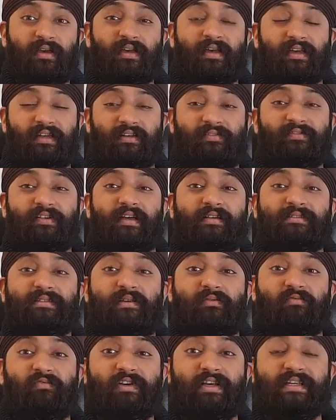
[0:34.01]
and have done
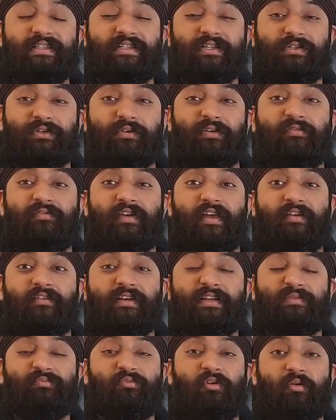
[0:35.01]
some research on the
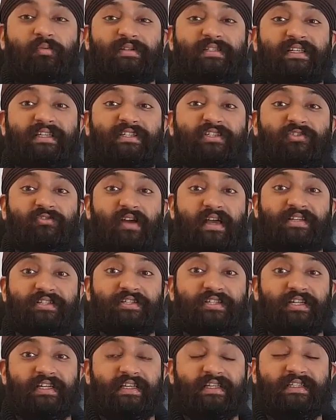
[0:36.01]
various property
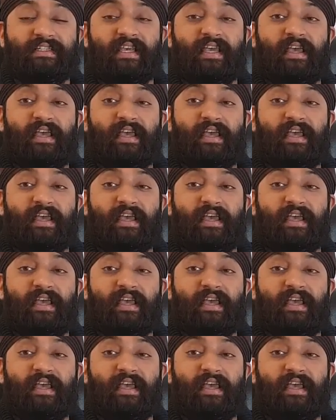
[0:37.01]
strategies